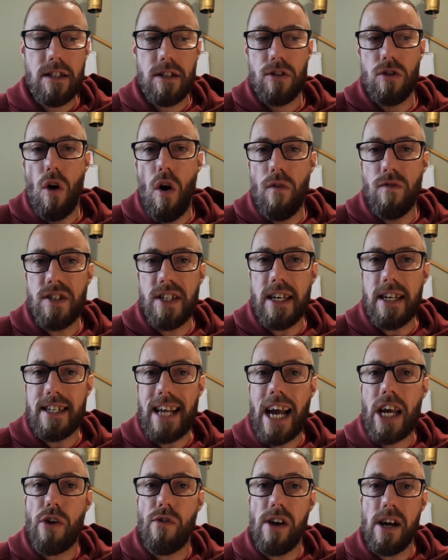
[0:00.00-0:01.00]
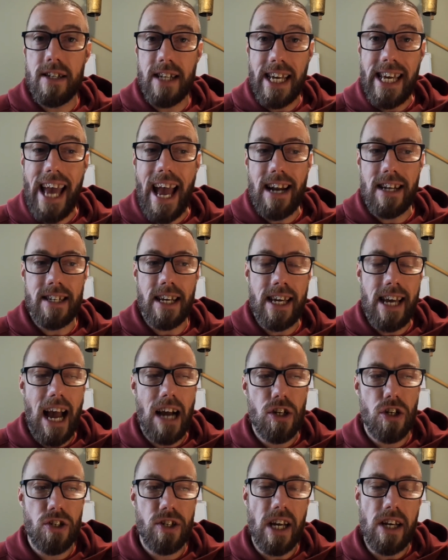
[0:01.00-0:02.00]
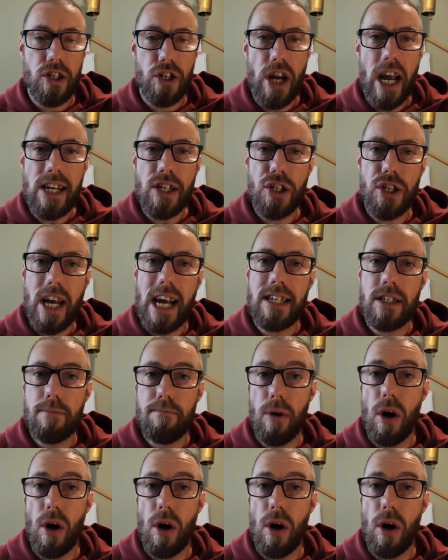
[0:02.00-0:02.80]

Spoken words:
It's not obviously as accurate as a gaseous exchange test,